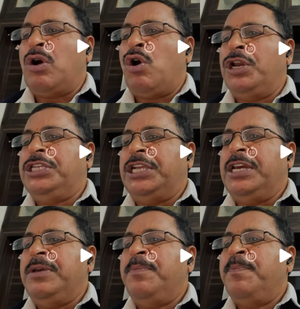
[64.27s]

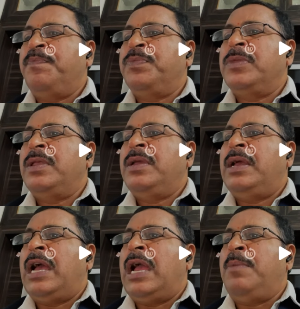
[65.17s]
origin
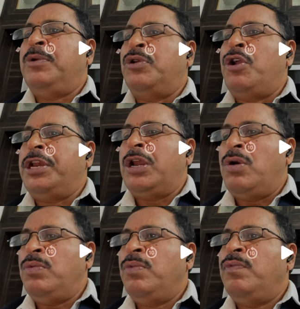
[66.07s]
I am drawing now.